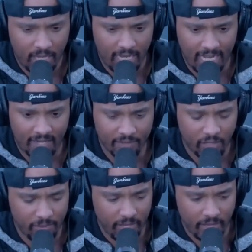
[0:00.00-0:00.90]
I have
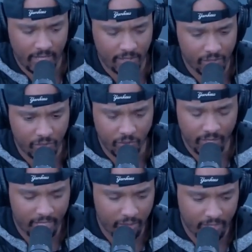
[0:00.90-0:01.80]
so many things to
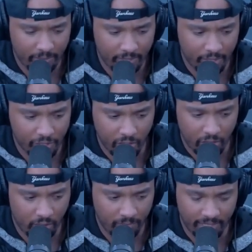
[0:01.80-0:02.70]
integrate within the
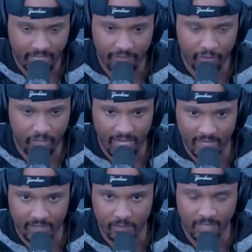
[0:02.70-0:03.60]
show. I'm going to give you
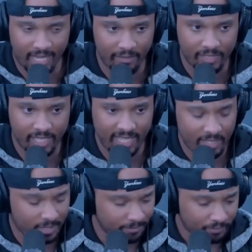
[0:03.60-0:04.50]
guys some live
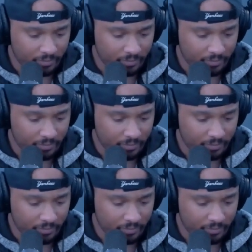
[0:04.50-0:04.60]
skits.